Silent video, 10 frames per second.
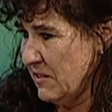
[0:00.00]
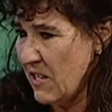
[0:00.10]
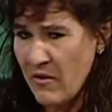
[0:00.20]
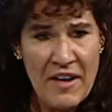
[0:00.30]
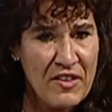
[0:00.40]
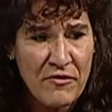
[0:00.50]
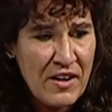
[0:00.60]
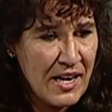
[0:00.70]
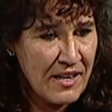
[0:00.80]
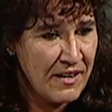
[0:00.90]
Do you ever have that
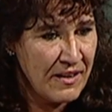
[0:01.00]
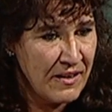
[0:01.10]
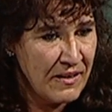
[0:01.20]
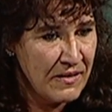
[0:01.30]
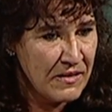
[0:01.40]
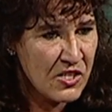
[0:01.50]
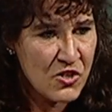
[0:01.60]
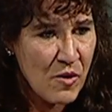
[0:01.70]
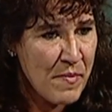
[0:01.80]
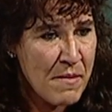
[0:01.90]
feeling? Just
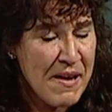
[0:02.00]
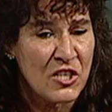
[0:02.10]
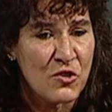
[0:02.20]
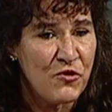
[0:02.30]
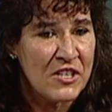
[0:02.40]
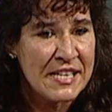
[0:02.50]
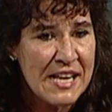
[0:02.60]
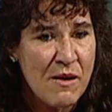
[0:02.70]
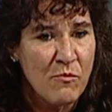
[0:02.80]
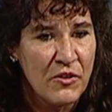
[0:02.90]
not being me, just
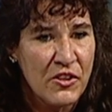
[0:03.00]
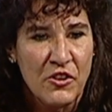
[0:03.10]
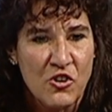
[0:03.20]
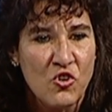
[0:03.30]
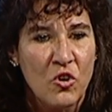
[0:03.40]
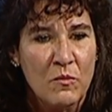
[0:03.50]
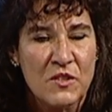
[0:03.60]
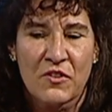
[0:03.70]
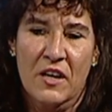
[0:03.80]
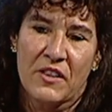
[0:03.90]
fitting in with the
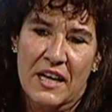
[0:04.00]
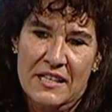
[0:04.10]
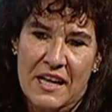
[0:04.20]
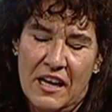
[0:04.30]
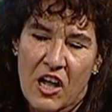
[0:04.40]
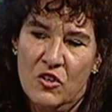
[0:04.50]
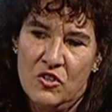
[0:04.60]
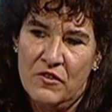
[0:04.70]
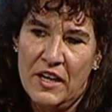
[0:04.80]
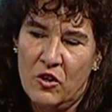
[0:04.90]
norms of that
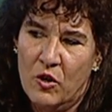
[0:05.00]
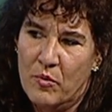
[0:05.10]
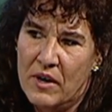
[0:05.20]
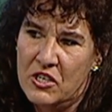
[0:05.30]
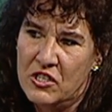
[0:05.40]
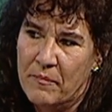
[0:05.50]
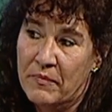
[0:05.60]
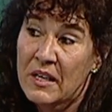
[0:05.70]
culture of that corporation.